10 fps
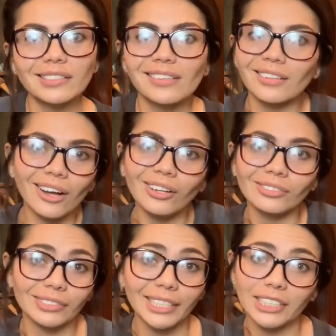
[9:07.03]
then
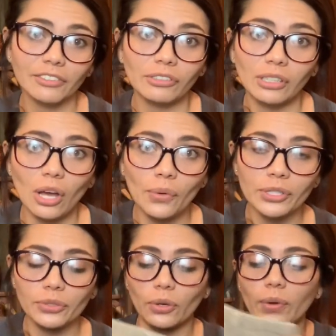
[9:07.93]
I'll list it for low and
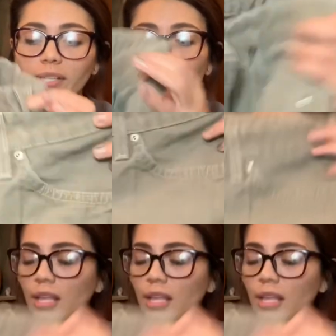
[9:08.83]
do a quick sale.